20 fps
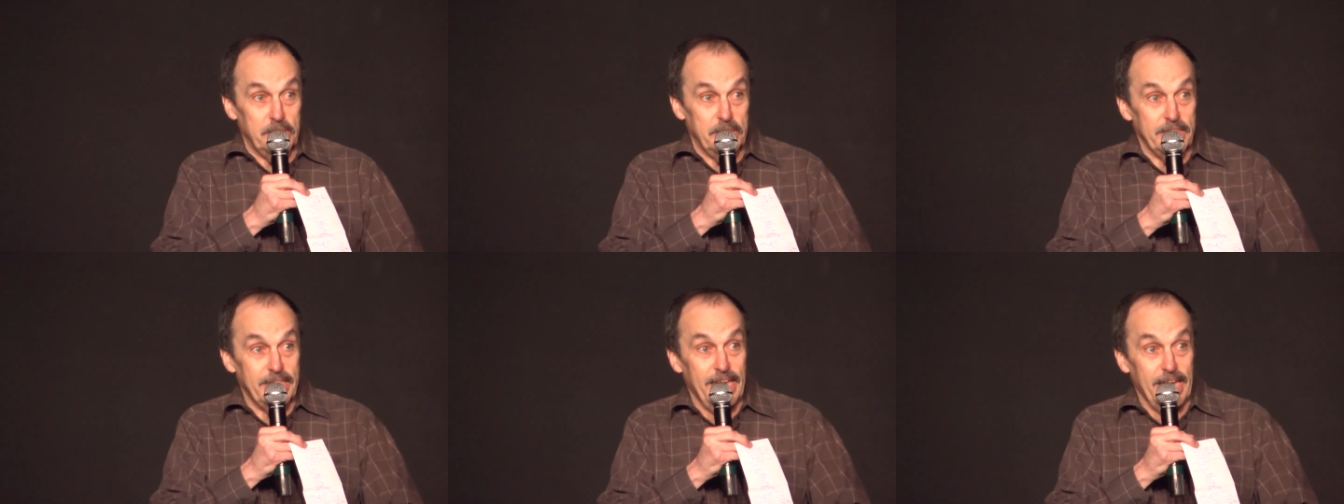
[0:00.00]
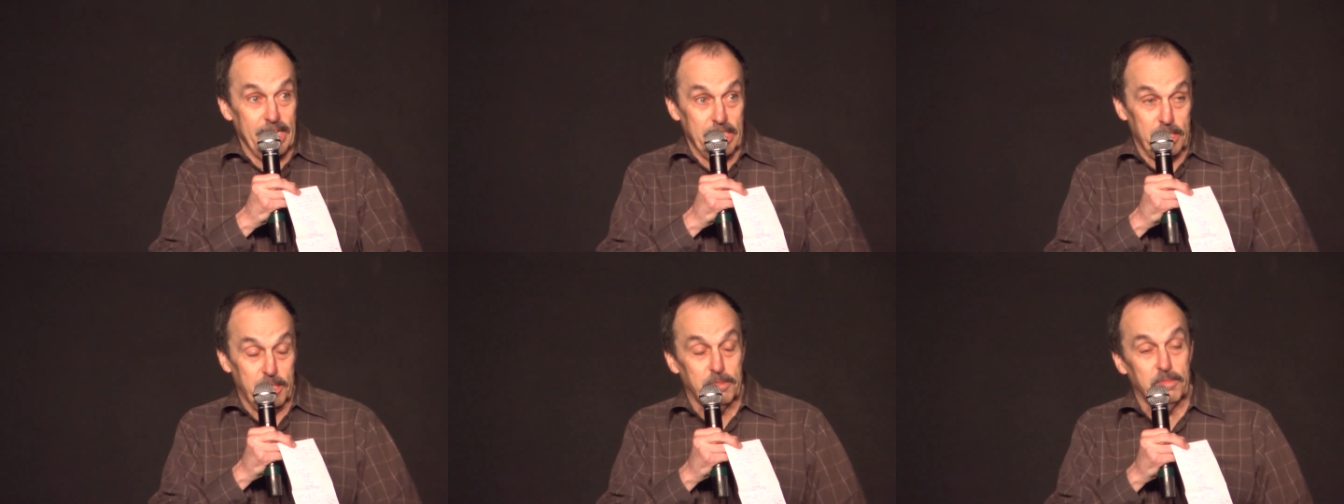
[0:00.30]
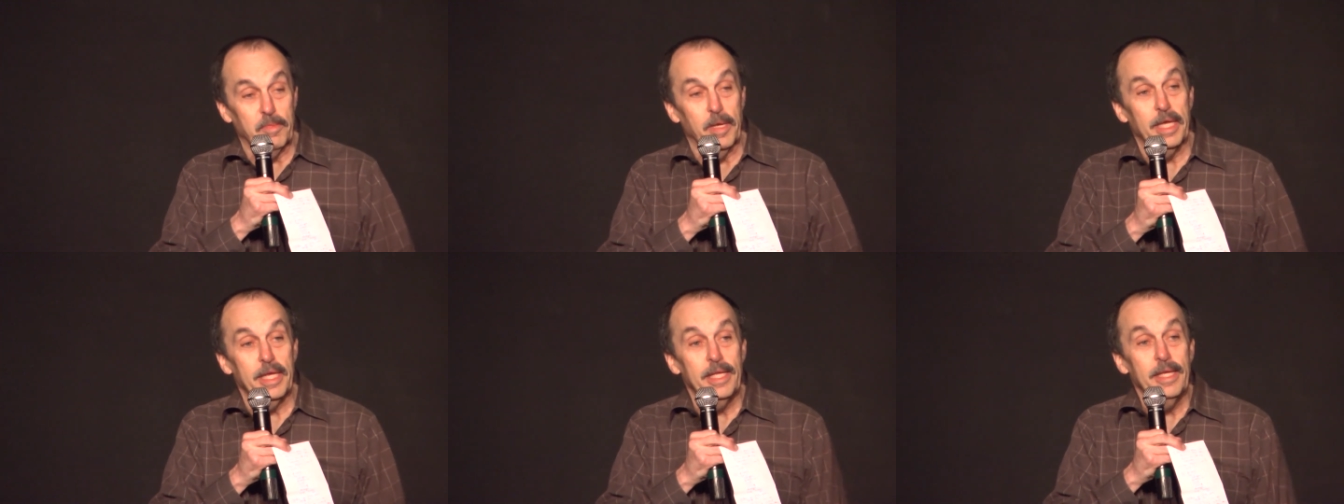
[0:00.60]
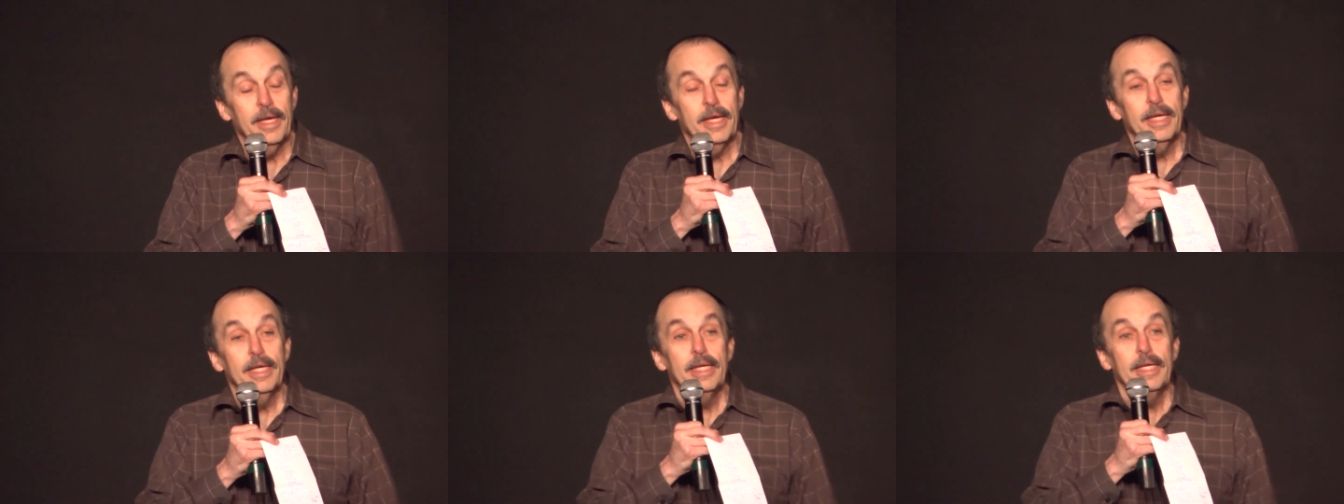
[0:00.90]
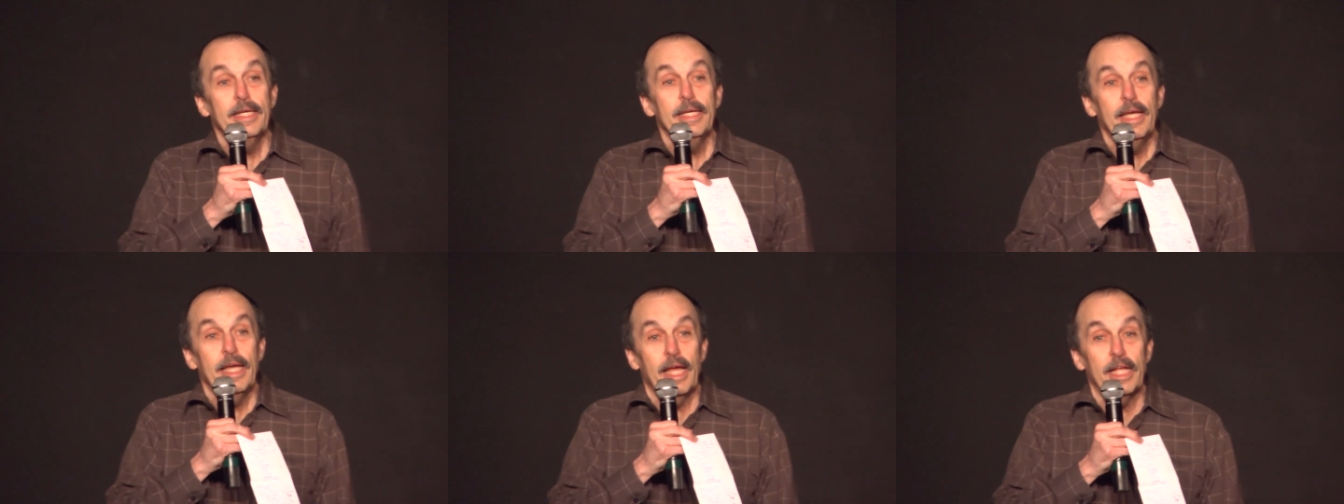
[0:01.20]
She texts me,
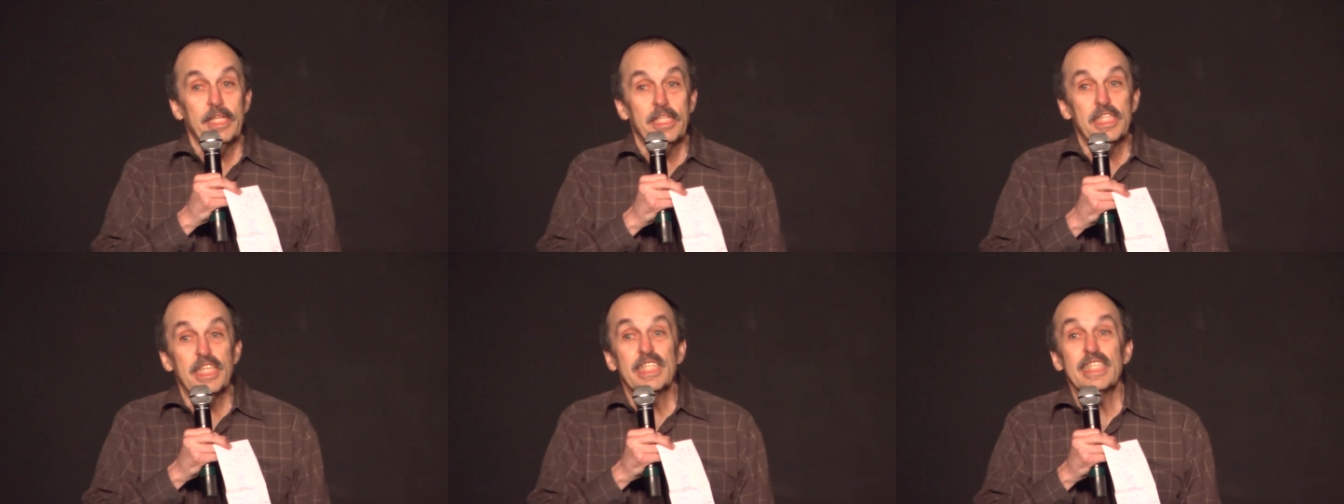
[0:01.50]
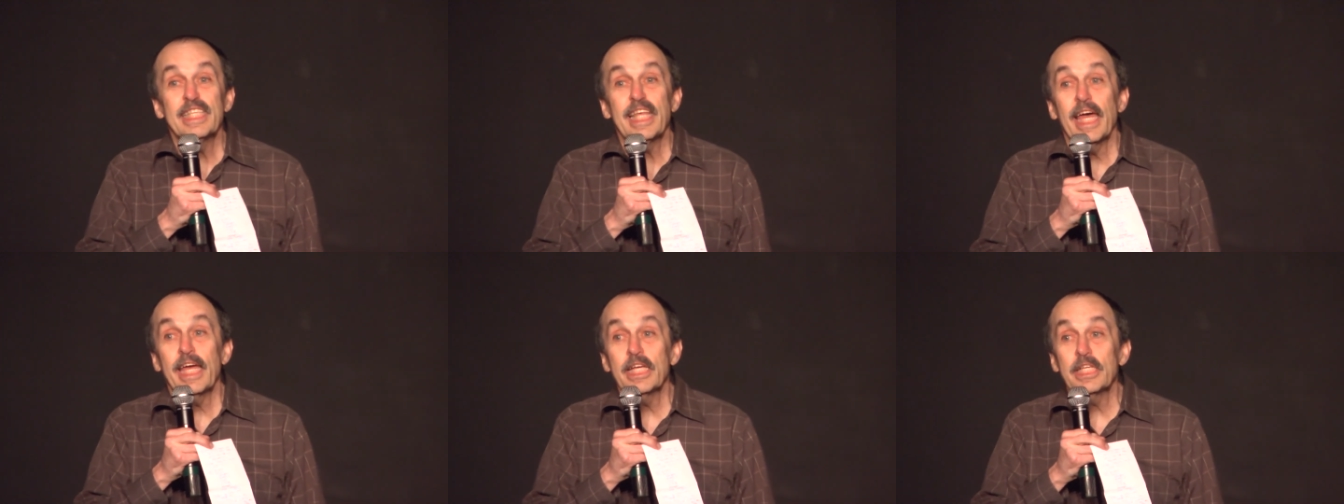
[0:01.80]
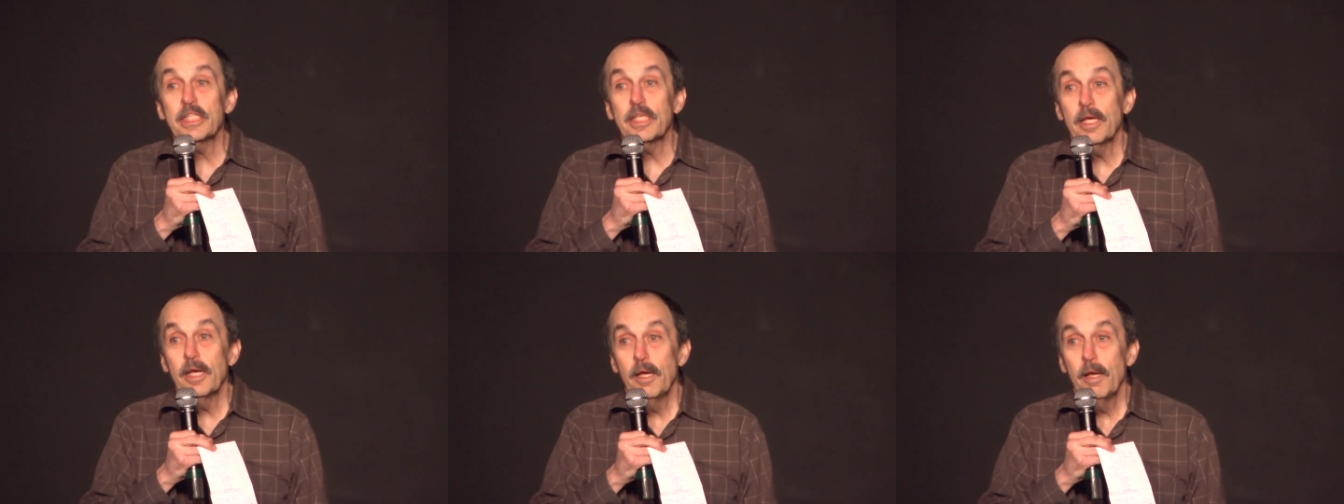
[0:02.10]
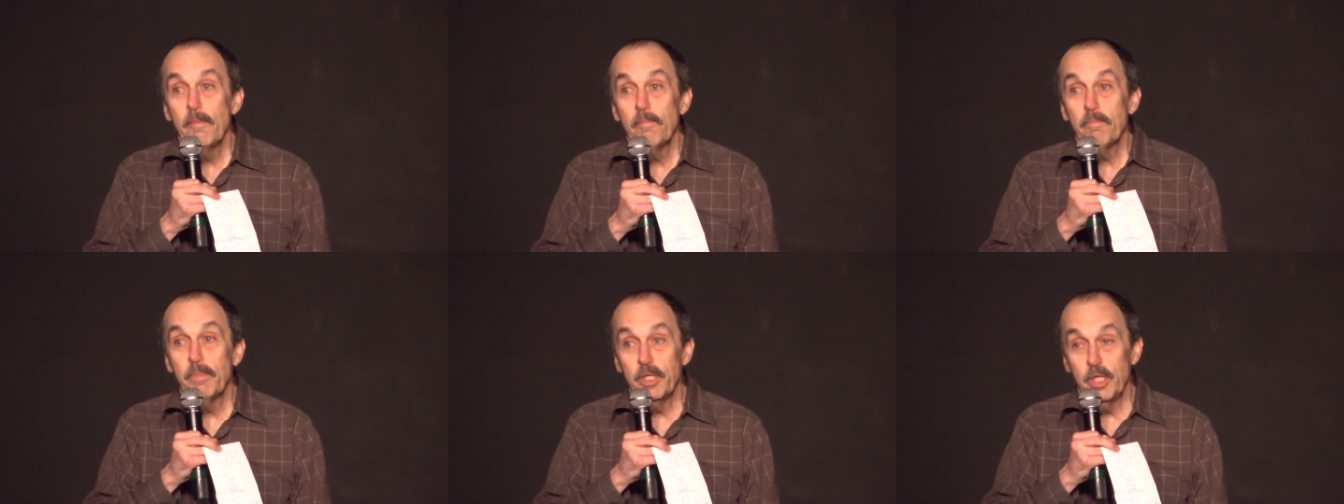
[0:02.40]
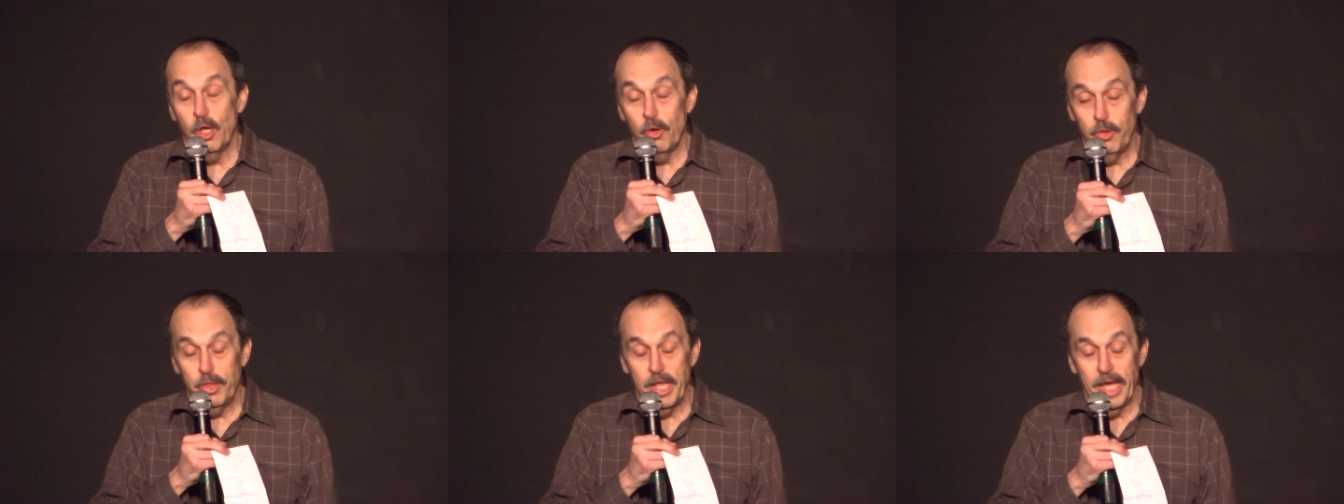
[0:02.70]
and she says, thanks, but
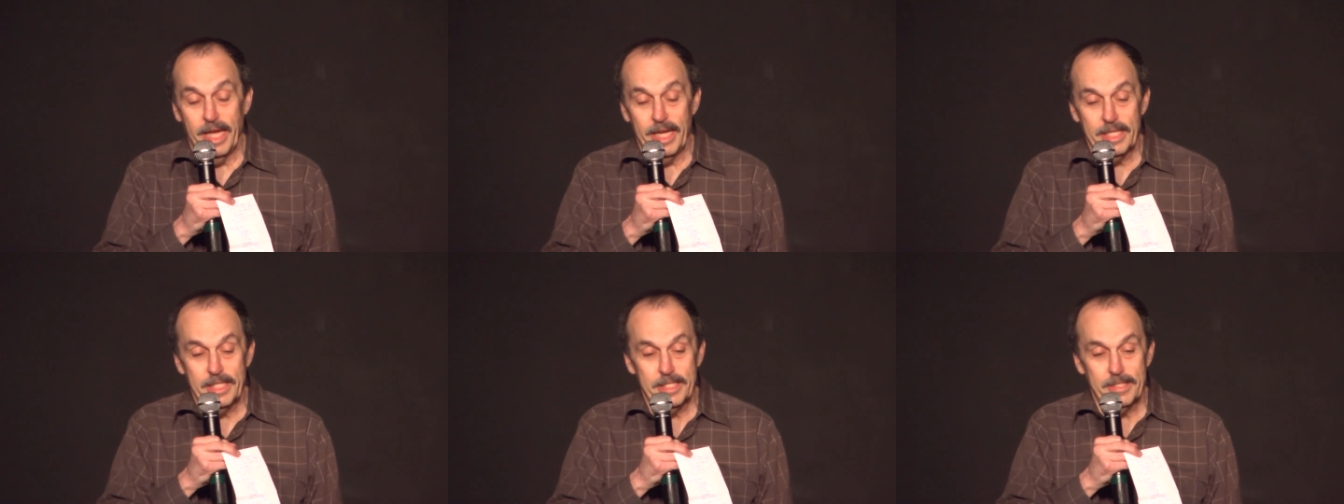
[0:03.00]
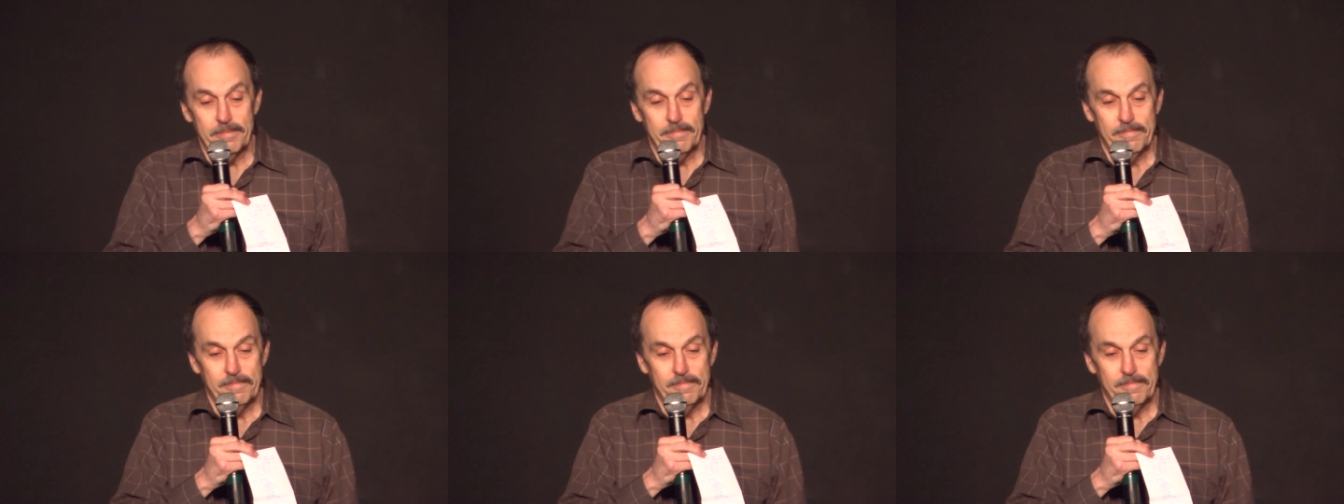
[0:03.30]
no thanks.